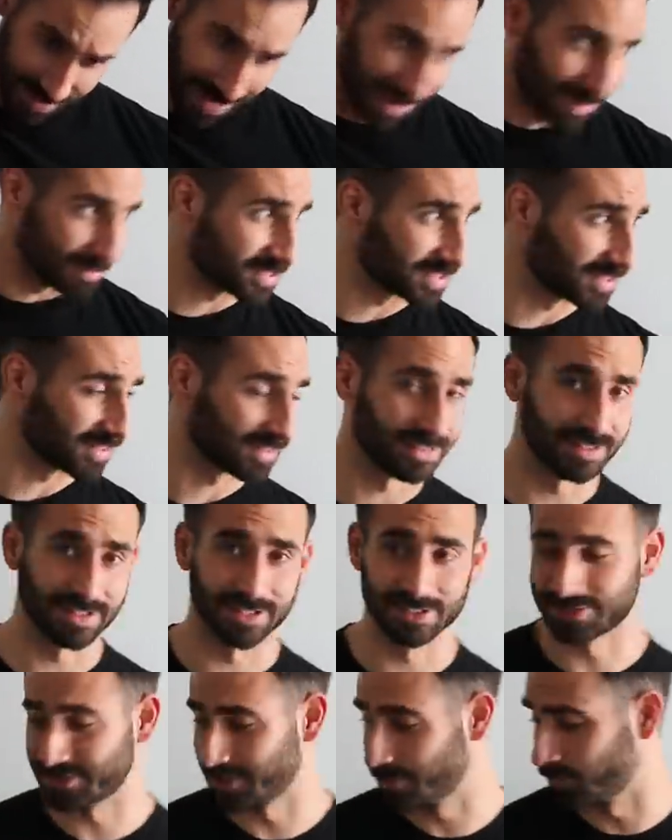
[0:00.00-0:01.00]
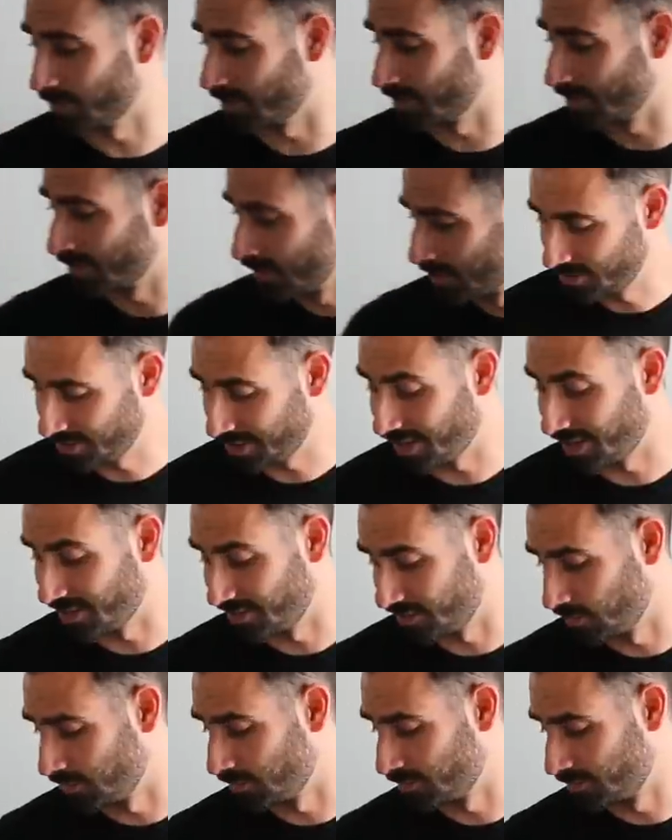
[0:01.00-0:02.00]
Dom's still in there somewhere. Yeah, I
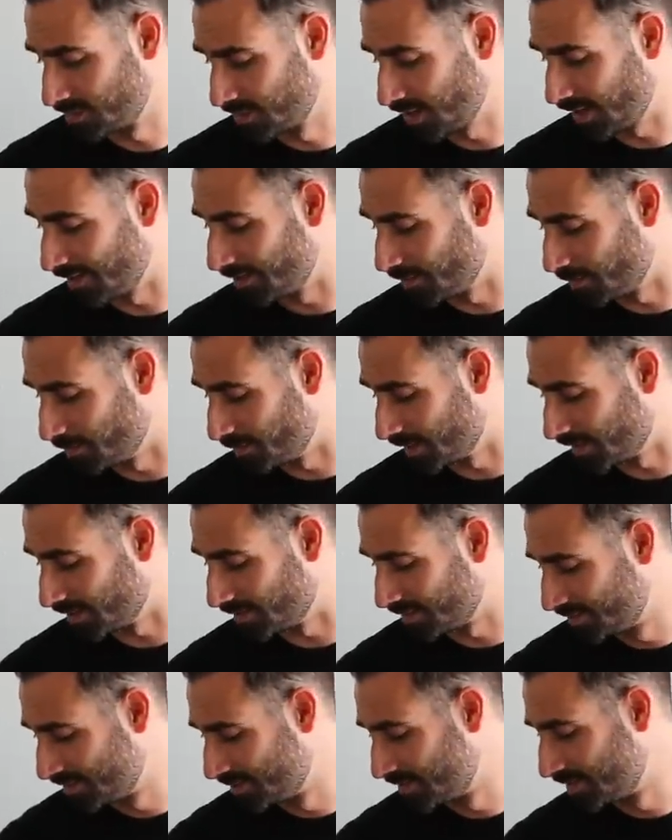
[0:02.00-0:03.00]
know. I know, man.